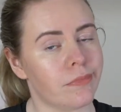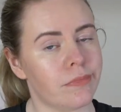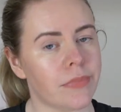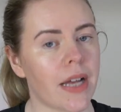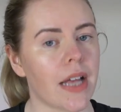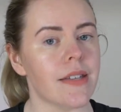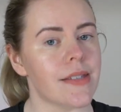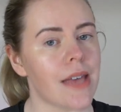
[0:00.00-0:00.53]

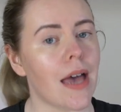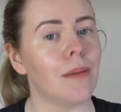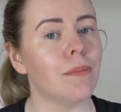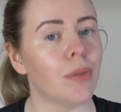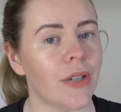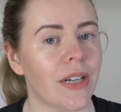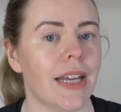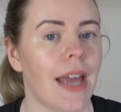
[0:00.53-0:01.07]
because I'm
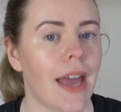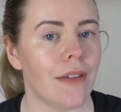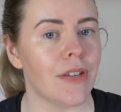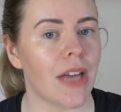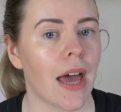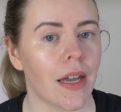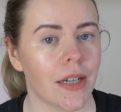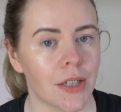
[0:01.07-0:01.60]
pretty
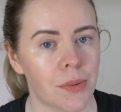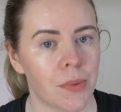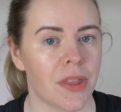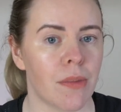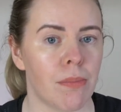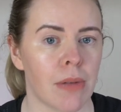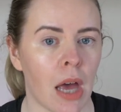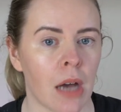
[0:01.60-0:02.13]
heavy-handed with
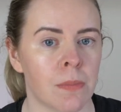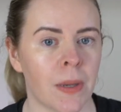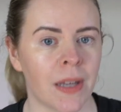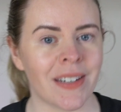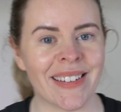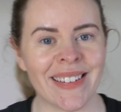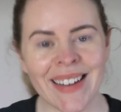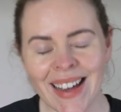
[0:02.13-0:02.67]
the block
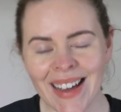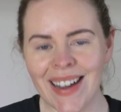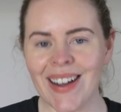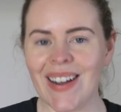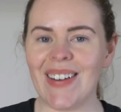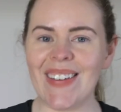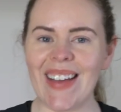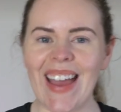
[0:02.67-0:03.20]
button.
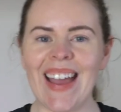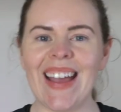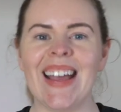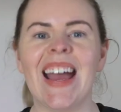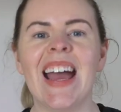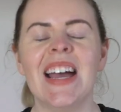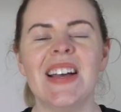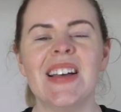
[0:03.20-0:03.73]

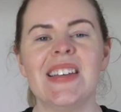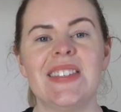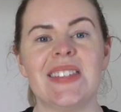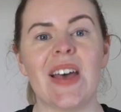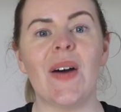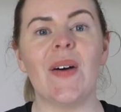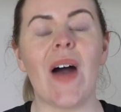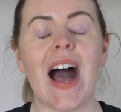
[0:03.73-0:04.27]
Okay,
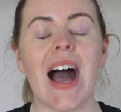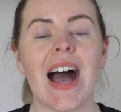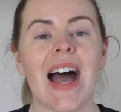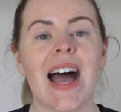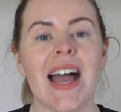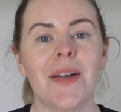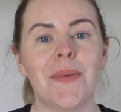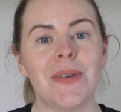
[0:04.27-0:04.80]
so
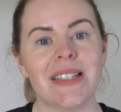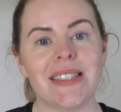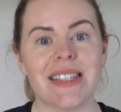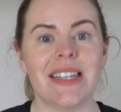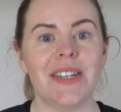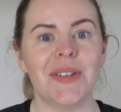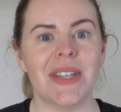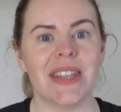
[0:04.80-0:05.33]
I will
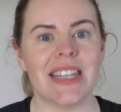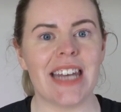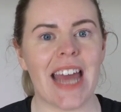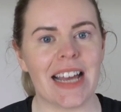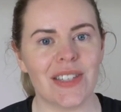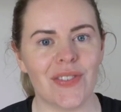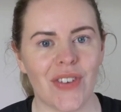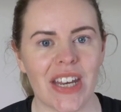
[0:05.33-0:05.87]
see you in the
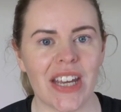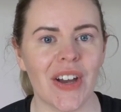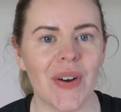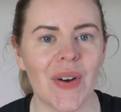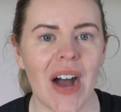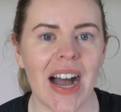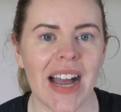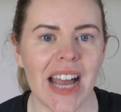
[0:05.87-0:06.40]
next
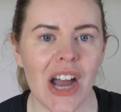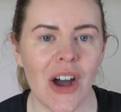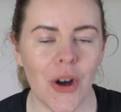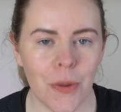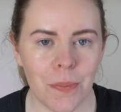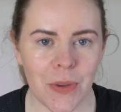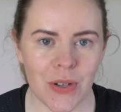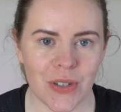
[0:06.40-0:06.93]
video. I
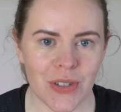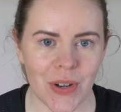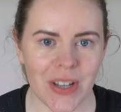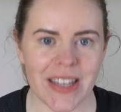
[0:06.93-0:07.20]
hope you enjoyed